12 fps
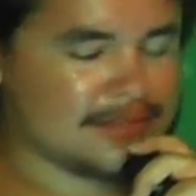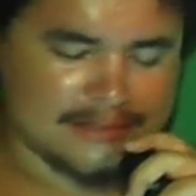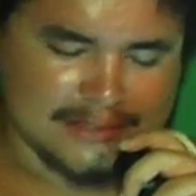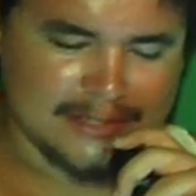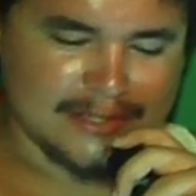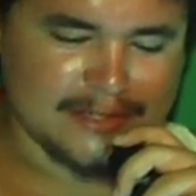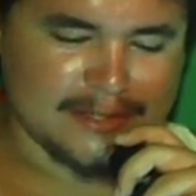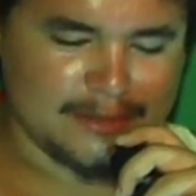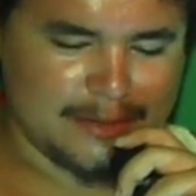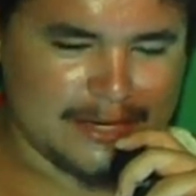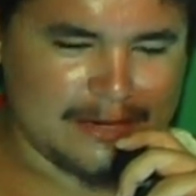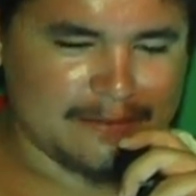There you
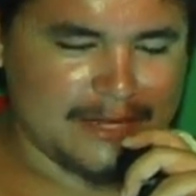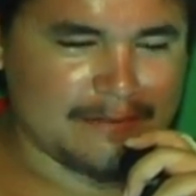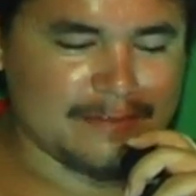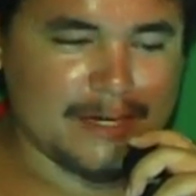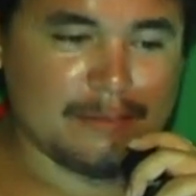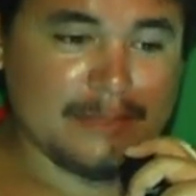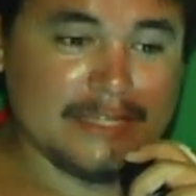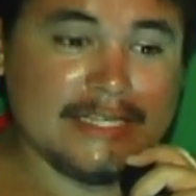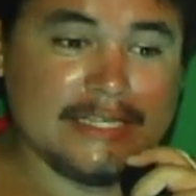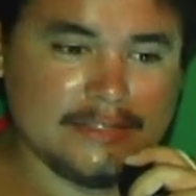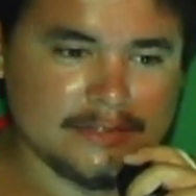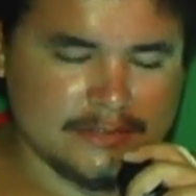go. I've come
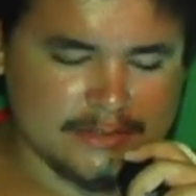leagues.